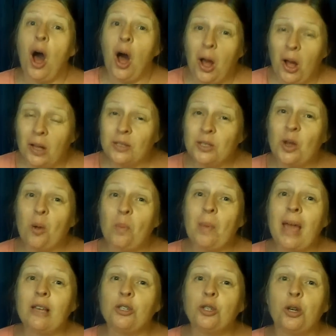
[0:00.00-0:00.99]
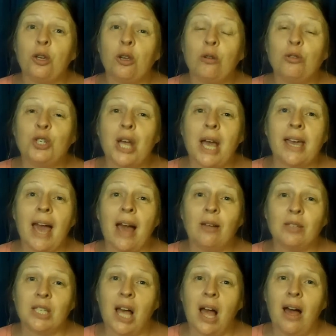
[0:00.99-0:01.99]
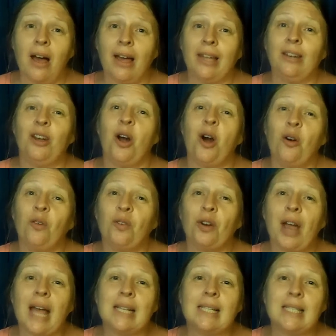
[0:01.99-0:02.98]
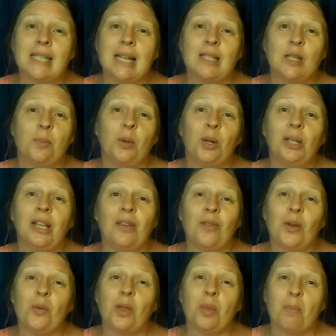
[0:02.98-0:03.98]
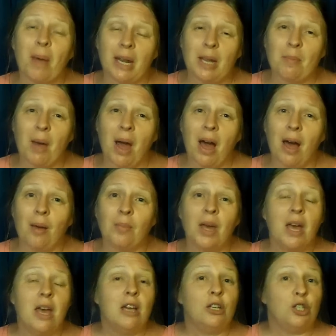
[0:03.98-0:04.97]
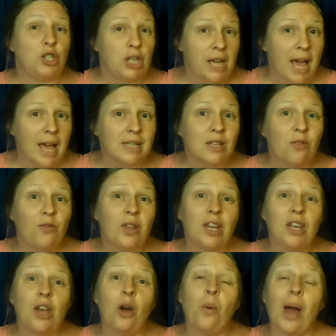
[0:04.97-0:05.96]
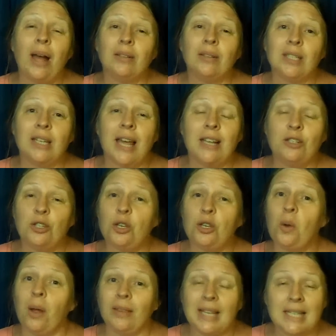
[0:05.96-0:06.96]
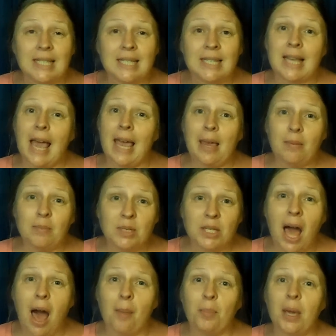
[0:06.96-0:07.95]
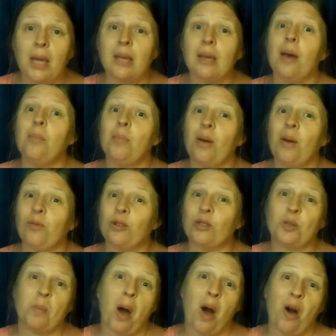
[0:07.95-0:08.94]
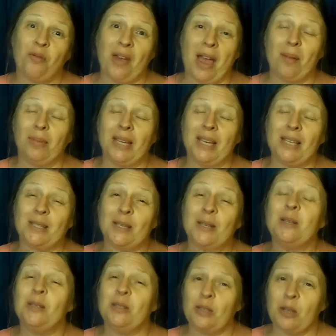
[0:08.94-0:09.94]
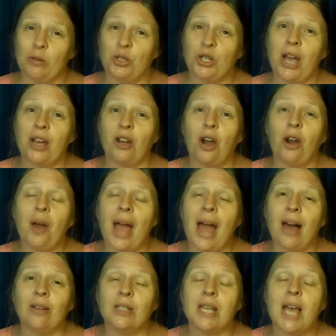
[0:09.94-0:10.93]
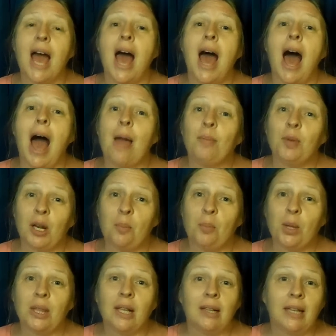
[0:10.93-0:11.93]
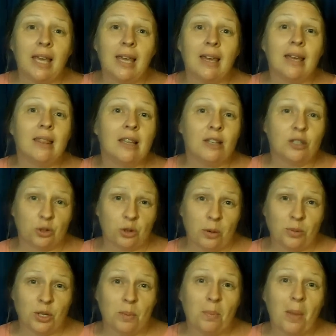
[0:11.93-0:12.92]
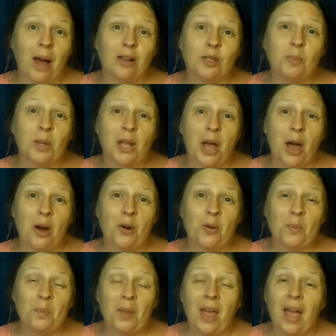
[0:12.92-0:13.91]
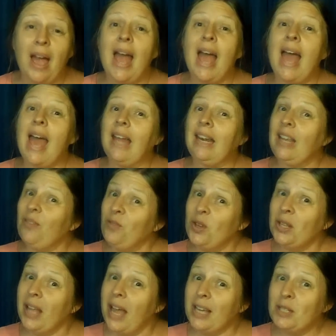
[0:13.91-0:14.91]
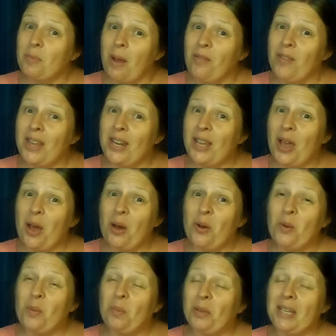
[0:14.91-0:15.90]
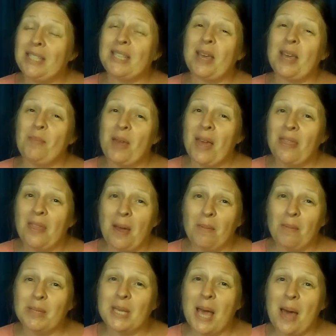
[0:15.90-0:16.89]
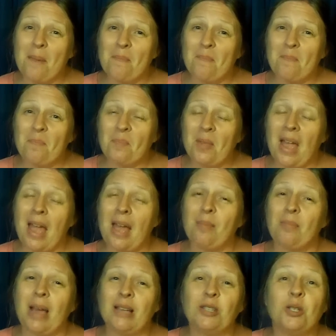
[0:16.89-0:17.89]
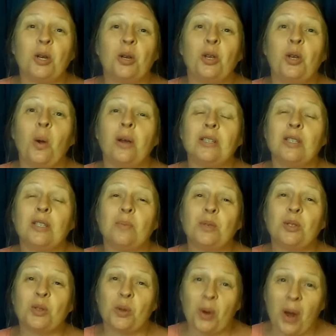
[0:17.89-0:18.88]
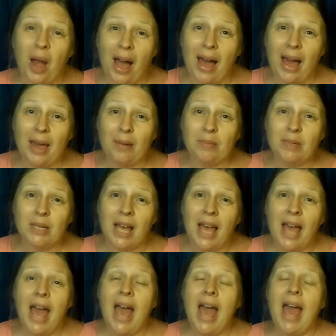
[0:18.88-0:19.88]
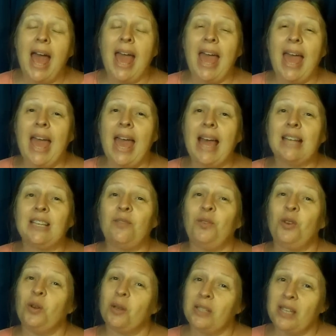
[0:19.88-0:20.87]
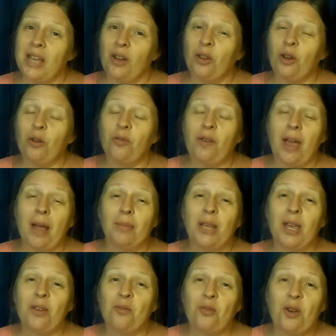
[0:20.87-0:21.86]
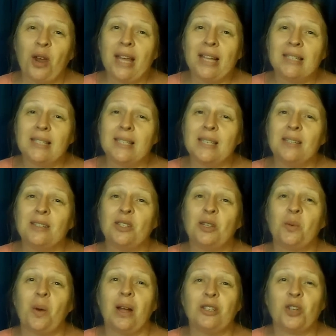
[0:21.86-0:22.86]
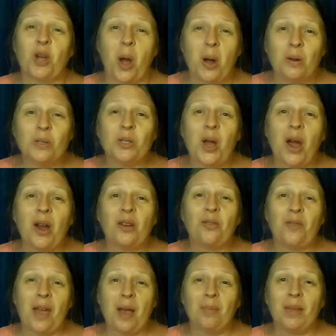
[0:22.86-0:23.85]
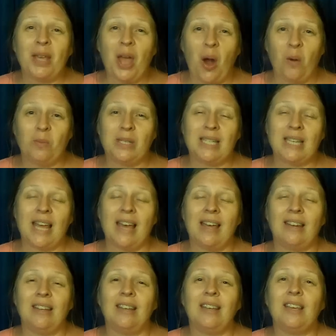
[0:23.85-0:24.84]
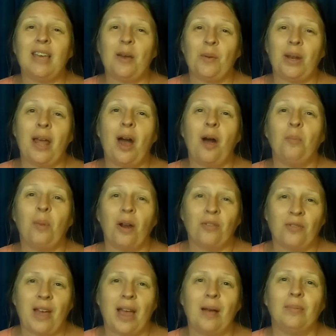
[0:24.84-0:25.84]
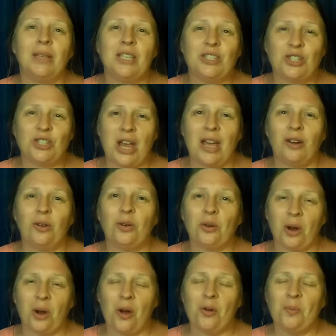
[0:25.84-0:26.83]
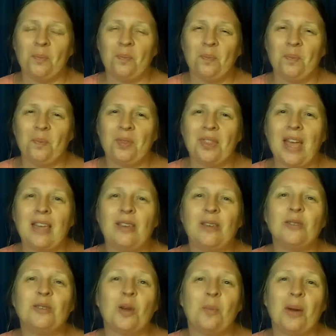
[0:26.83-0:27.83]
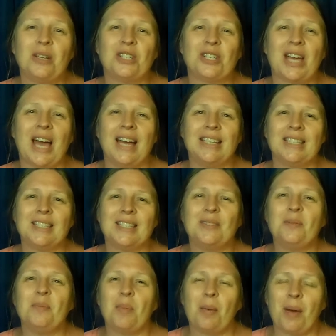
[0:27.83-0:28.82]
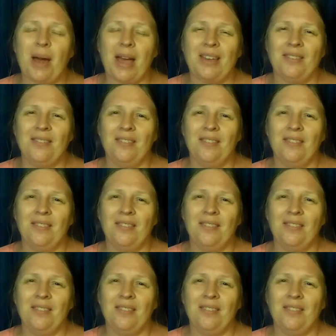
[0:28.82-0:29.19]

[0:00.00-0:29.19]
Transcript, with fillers: Also, make sure you check out Dawn over at Centsible Living with Money Mom. She has a video out today too on this same topic, but for small families. So check her out. I'm going to put the link in the description box below. And if you liked my video, please give me a thumbs up and make sure you are subscribed. And if you could tell your family and friends to watch Ozark Family Homestead it would help our family's channel grow. Thank you so much, guys. Bye bye.